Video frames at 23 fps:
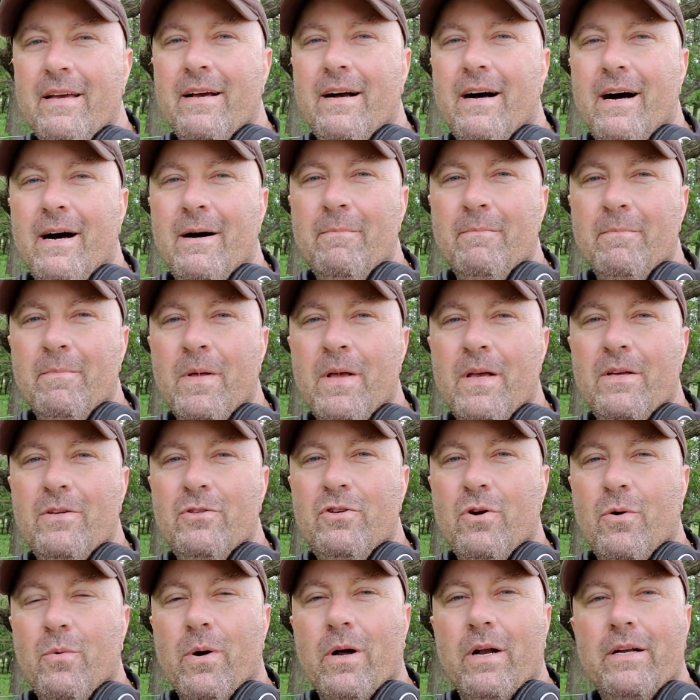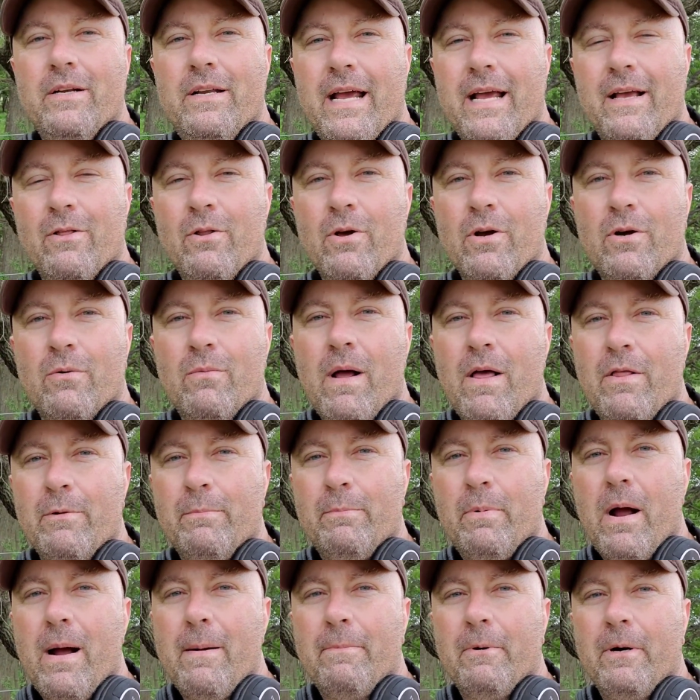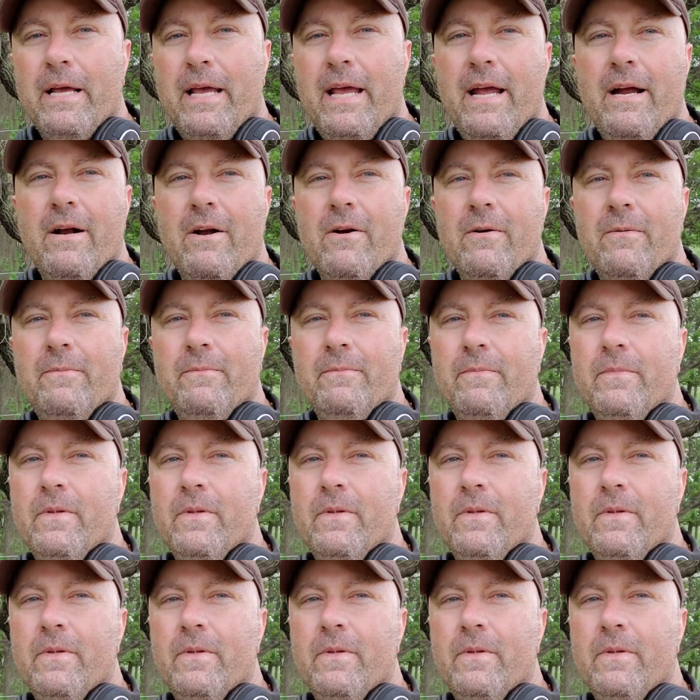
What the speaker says: So we're going to take a look around the property here.